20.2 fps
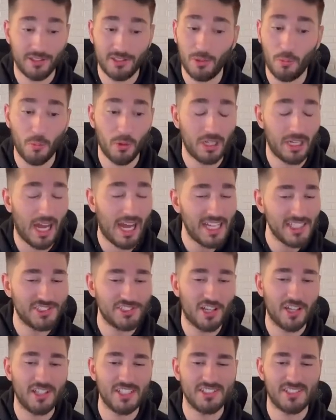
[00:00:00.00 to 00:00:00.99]
that when I
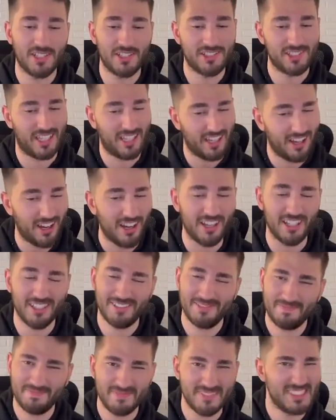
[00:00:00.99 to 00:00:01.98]
saw this, I was like, oh,
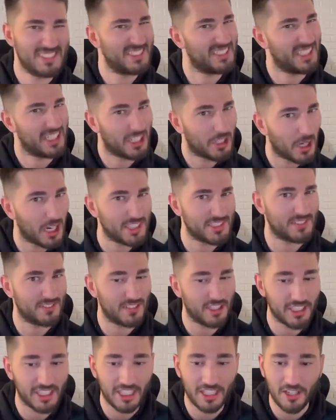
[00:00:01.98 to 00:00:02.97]
it's an aggressive
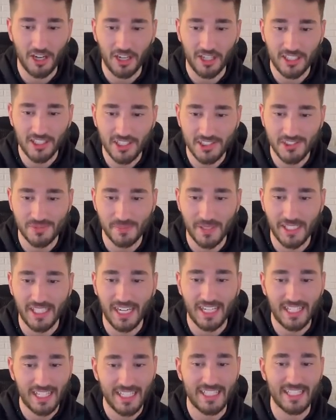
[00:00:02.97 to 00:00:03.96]
looking car. It looks mean, I
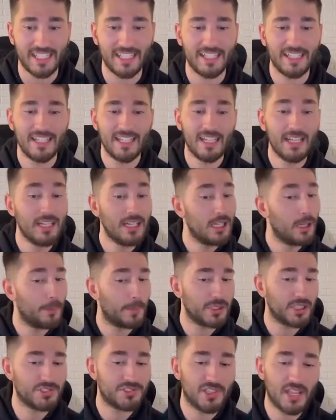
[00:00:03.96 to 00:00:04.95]
like it.
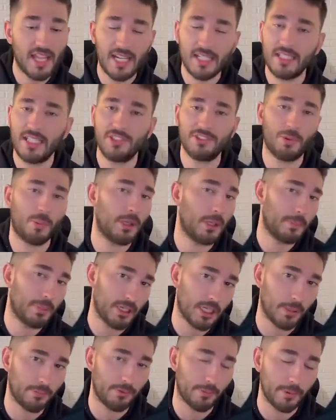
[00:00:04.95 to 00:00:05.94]
But there's a lot of things that we can
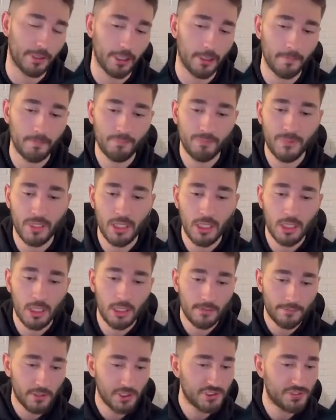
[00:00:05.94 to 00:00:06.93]
pick up from here.
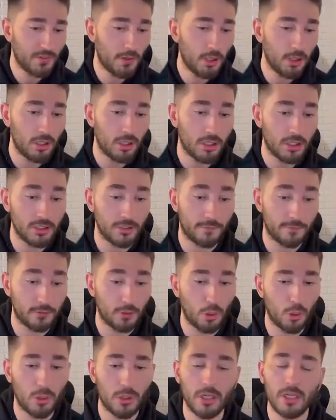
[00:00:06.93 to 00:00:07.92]
First of all, the
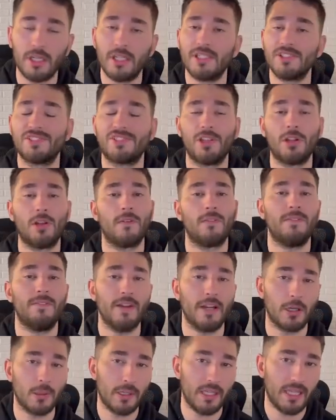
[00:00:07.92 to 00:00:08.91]
floor is still
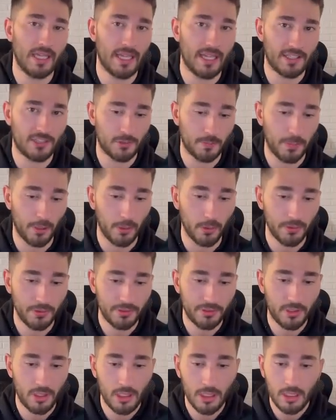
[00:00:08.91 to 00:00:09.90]
very
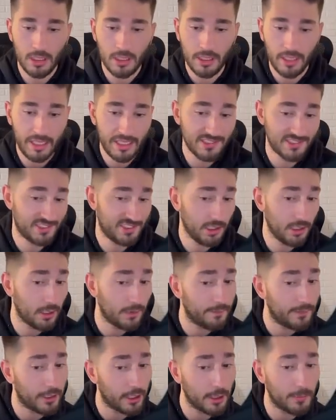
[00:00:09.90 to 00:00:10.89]
exposed. It's still a
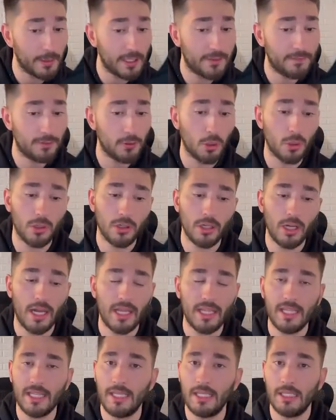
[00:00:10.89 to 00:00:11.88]
very big floor
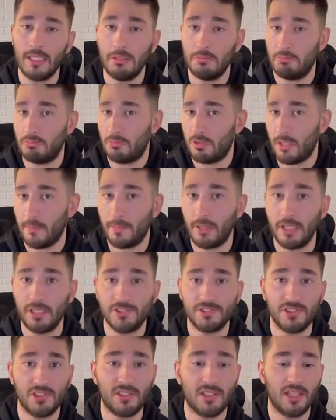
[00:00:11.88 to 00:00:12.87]
in
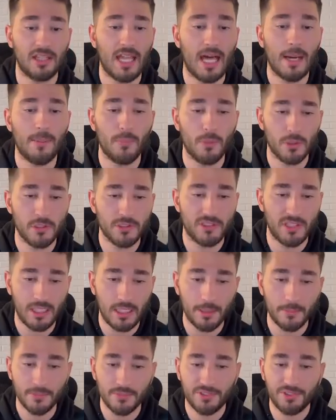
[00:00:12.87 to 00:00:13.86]
comparison to a lot more
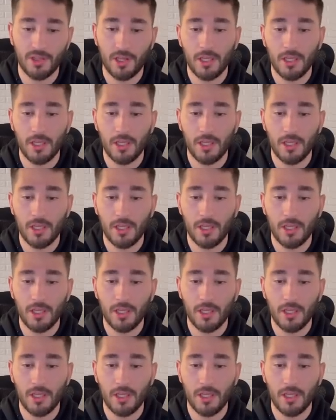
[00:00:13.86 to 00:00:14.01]
teams.